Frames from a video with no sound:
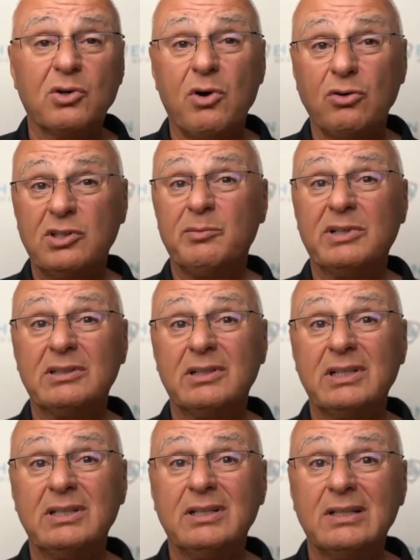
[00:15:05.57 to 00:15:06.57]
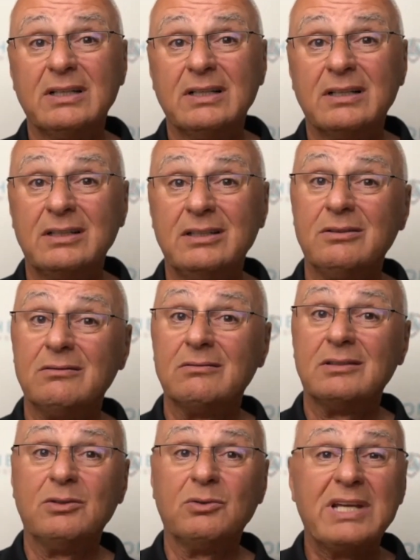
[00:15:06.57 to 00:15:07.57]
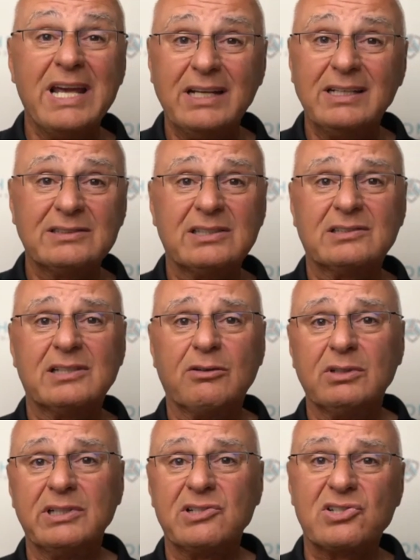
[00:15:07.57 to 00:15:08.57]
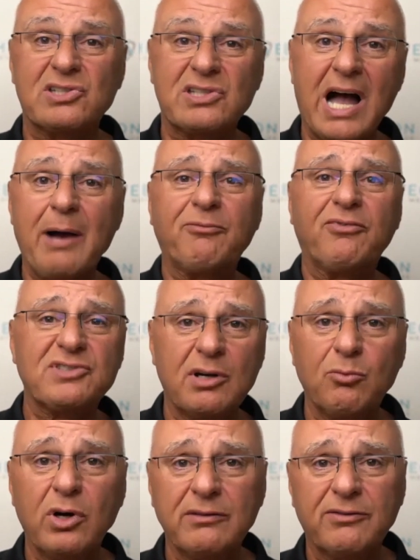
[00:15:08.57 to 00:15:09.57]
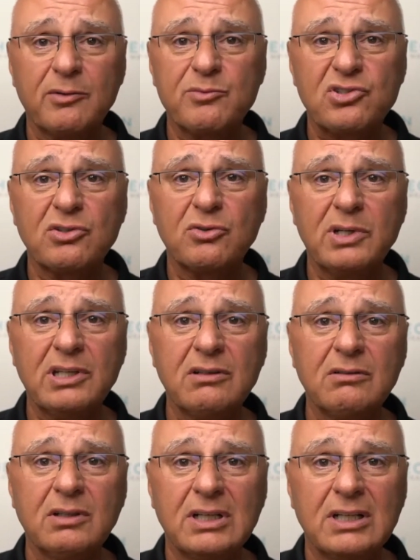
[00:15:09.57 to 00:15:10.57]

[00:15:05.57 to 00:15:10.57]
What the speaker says: ultimately, you can't necessarily stop someone from suing you,